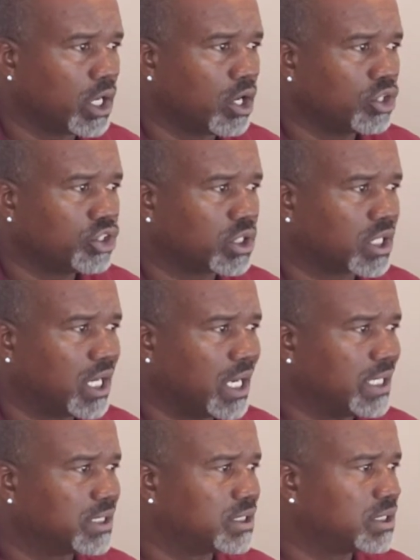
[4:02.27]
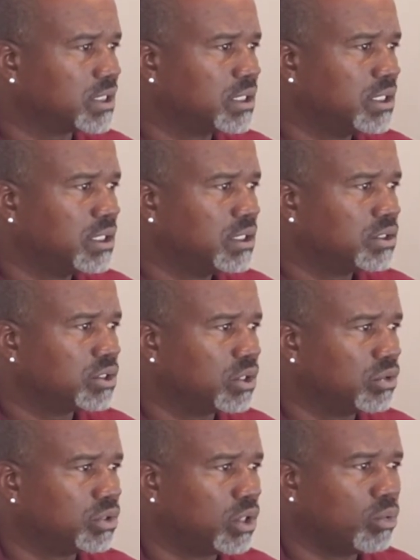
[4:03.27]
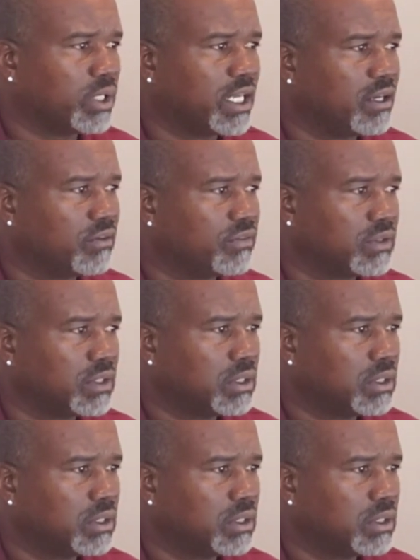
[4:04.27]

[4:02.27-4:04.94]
hurt your clients. So don't give